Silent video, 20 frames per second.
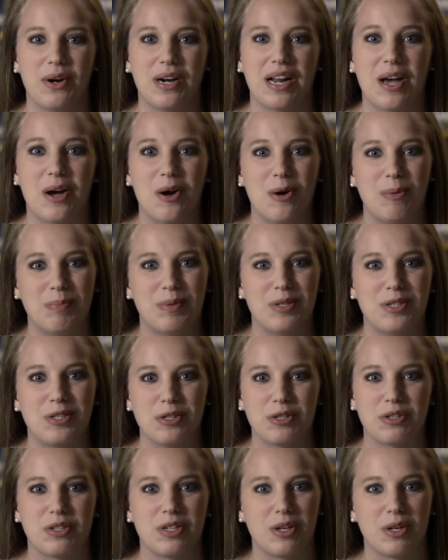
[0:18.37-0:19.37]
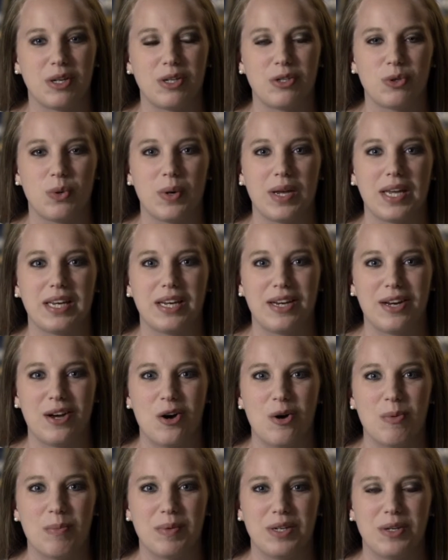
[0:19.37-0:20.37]
and I hope that you're still enjoying it at
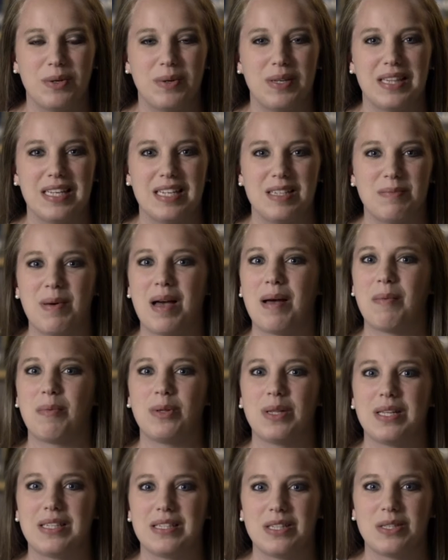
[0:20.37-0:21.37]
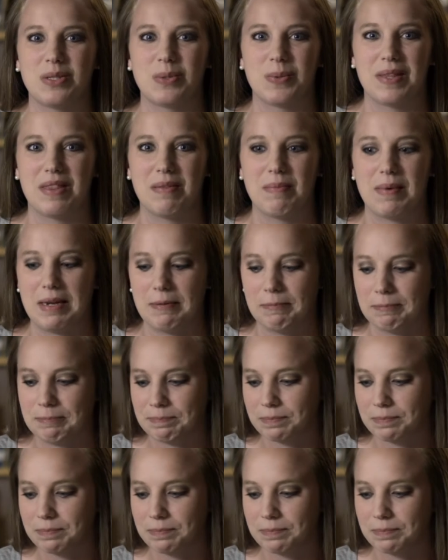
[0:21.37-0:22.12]
home and doing these Bible lessons with me.